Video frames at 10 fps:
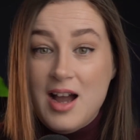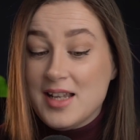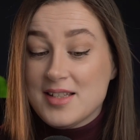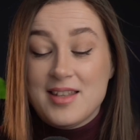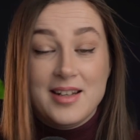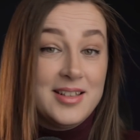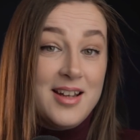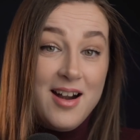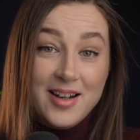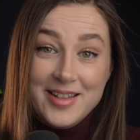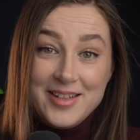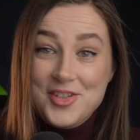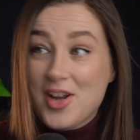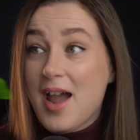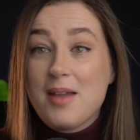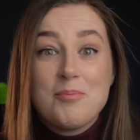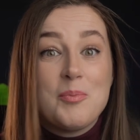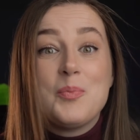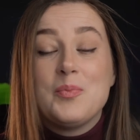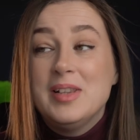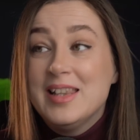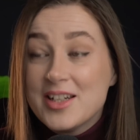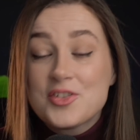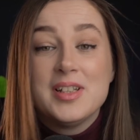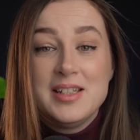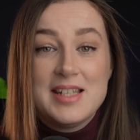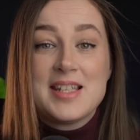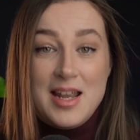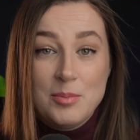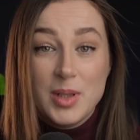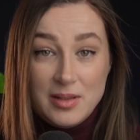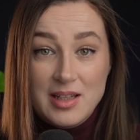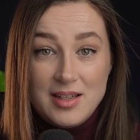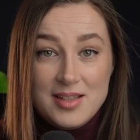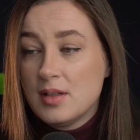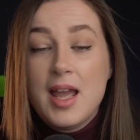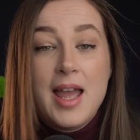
I studied architecture, I literally designed buildings.